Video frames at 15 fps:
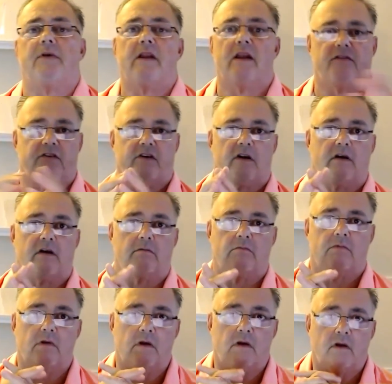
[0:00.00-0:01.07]
that's going to
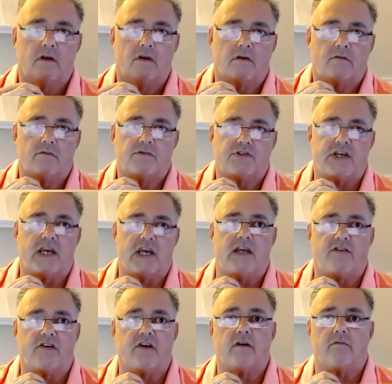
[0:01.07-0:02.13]

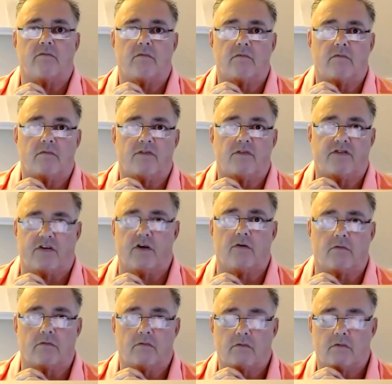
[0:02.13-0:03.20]
change it soon.